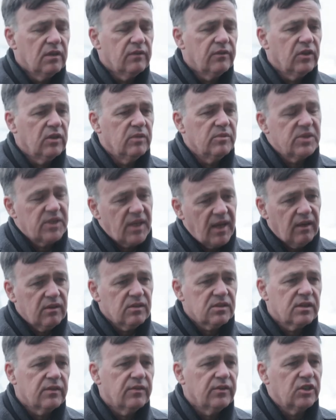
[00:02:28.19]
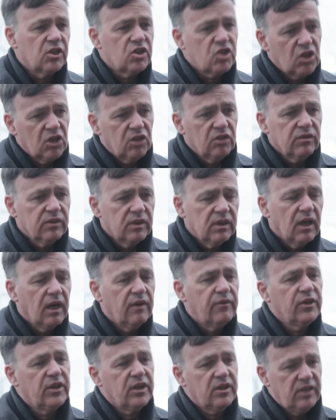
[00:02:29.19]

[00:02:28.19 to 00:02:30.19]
for themselves, for their children and for their